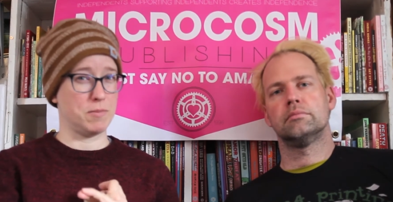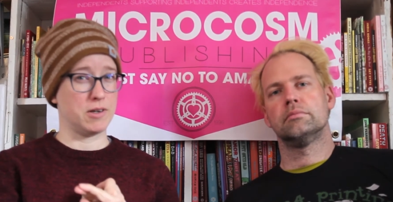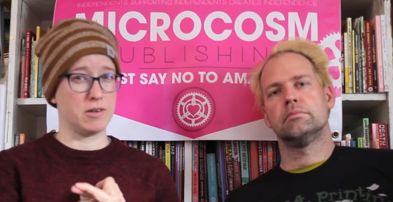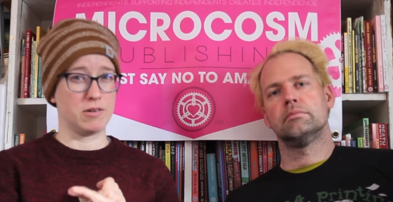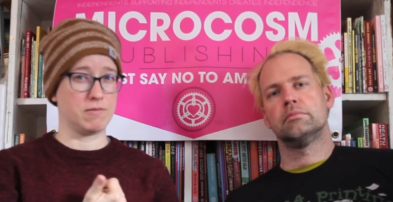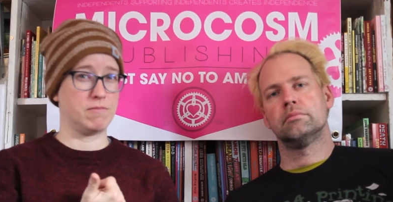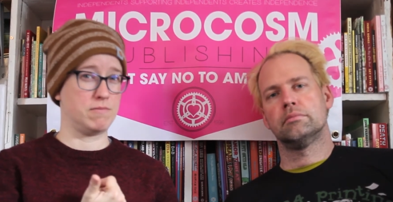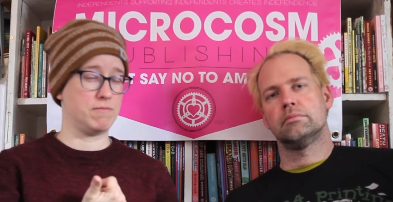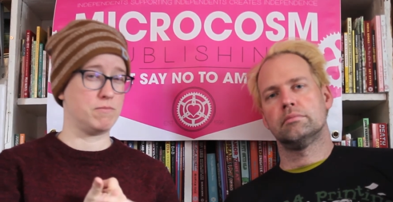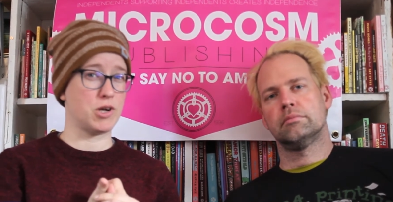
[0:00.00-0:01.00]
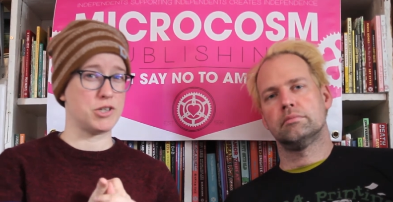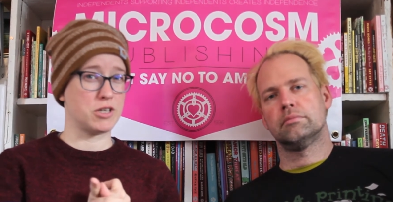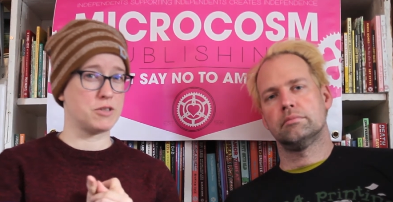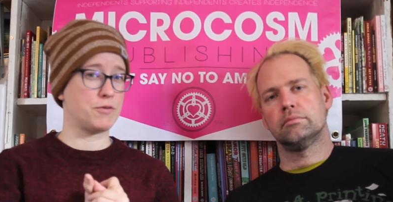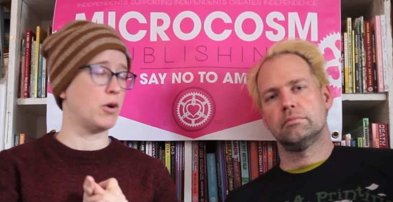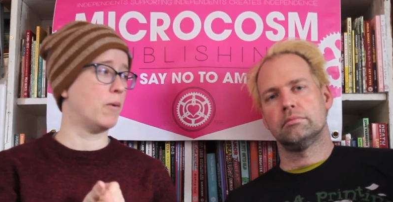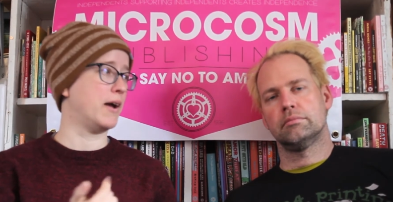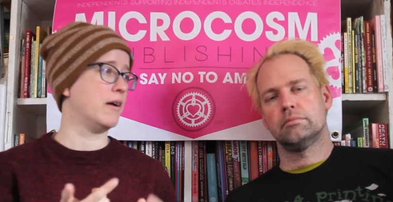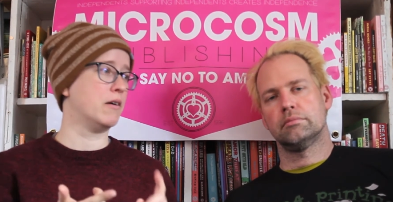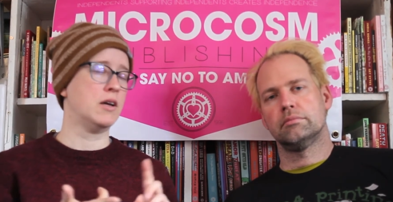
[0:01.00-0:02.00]
Speaker 1: on our projects for a
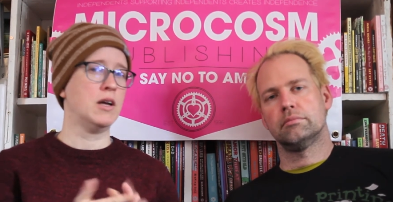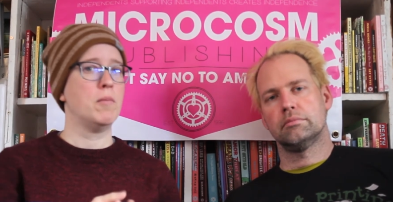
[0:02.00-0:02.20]
while.